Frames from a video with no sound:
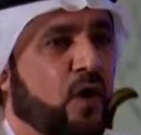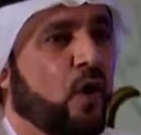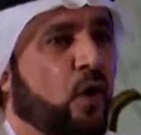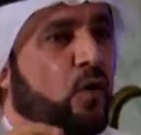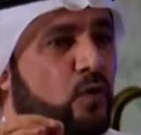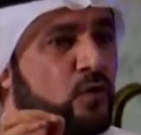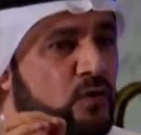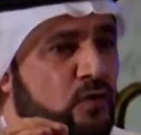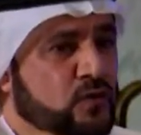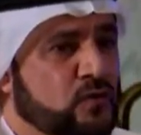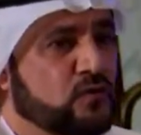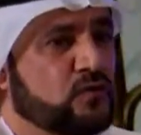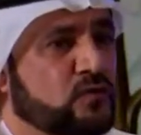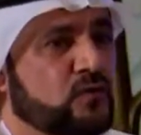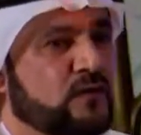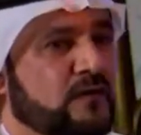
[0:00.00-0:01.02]
who
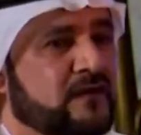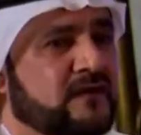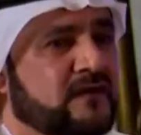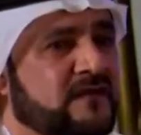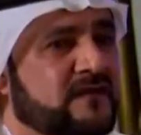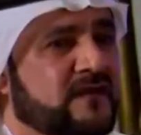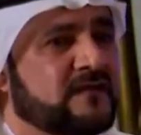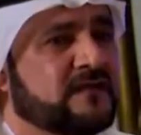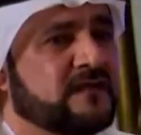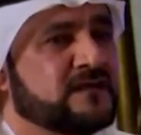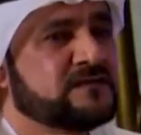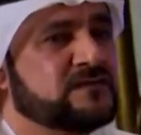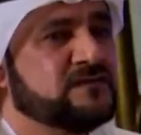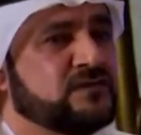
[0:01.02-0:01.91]
knew that there is